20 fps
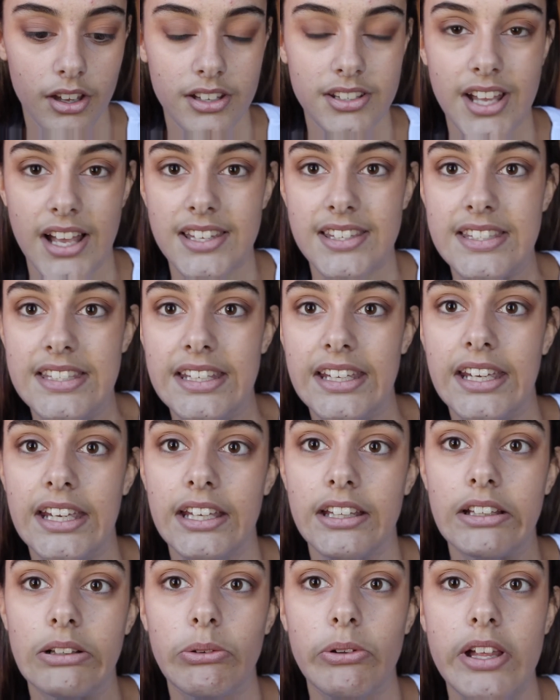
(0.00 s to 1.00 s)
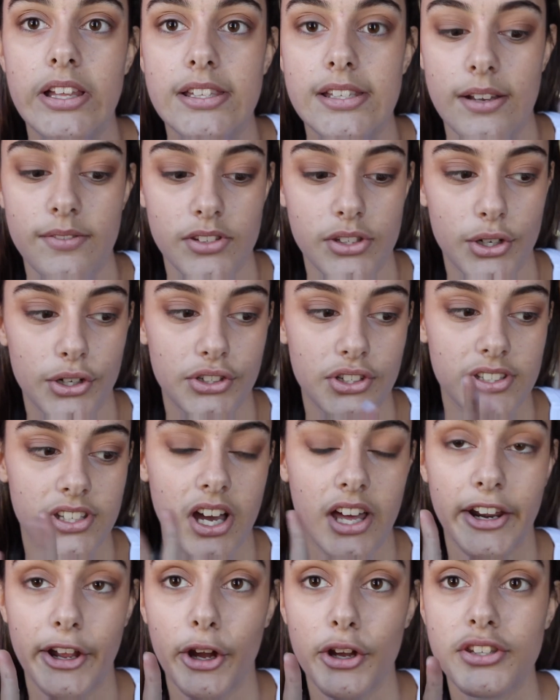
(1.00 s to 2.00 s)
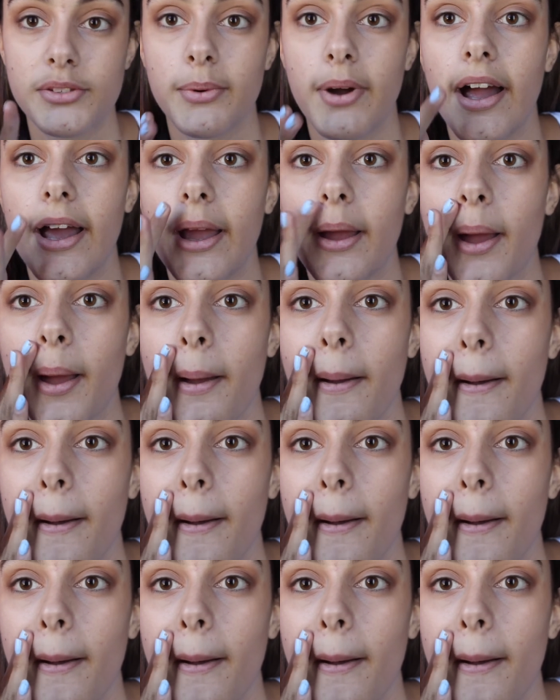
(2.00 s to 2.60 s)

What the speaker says: dusty and all that stuff, so it just kind of goes away.